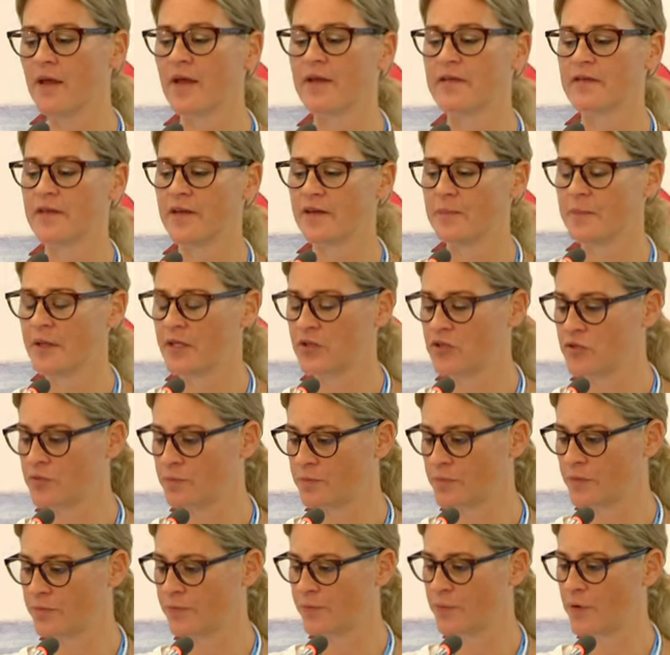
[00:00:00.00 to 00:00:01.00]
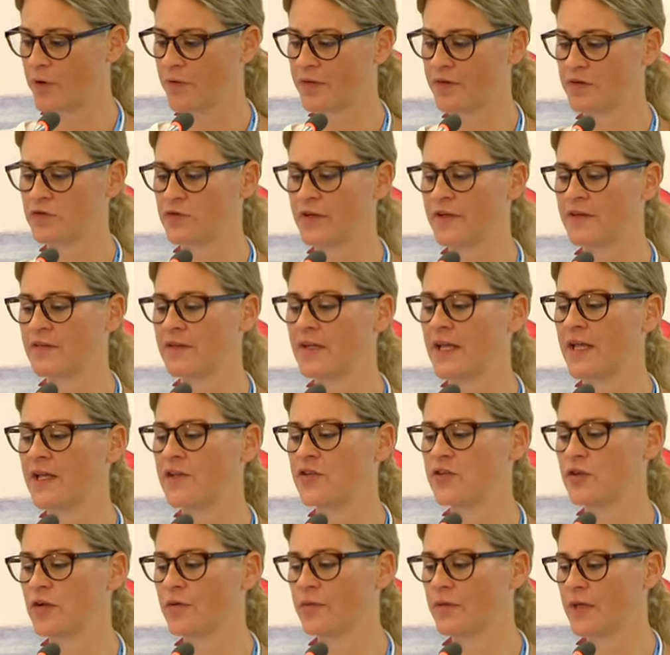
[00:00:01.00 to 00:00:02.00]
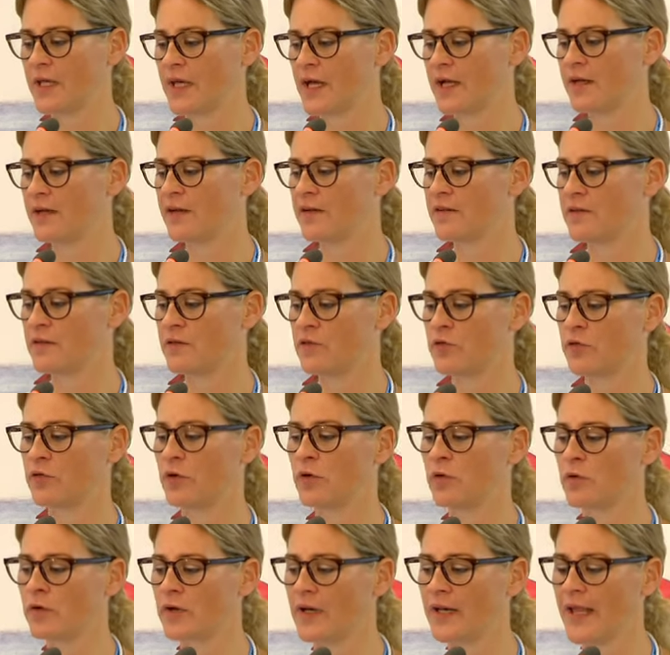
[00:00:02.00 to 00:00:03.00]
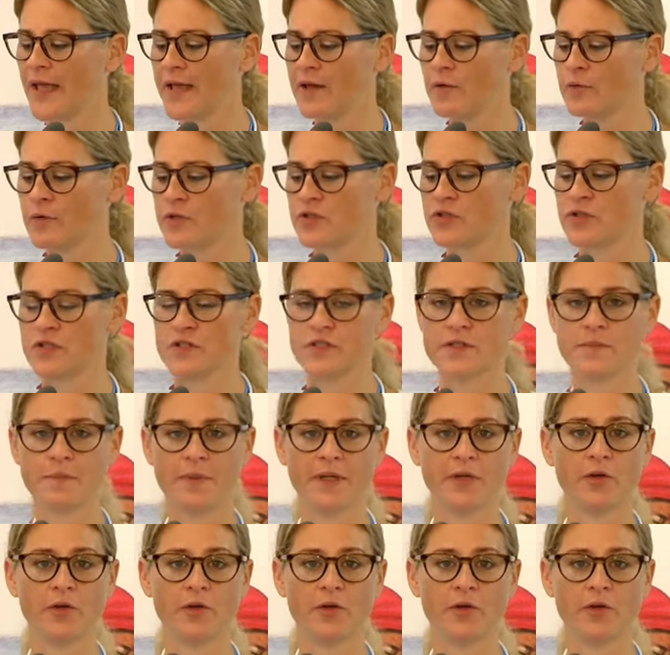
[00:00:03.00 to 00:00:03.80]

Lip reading: As I mentioned before, the translation of the guidelines into local languages,